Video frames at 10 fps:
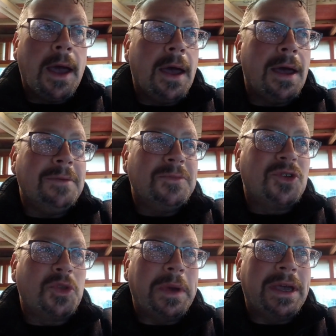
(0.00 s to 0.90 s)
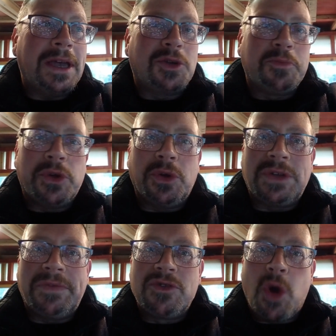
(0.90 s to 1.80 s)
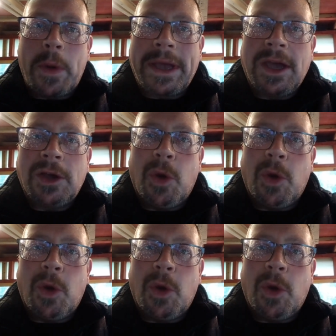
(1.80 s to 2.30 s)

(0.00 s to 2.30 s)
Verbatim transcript: so that we can get some productive growing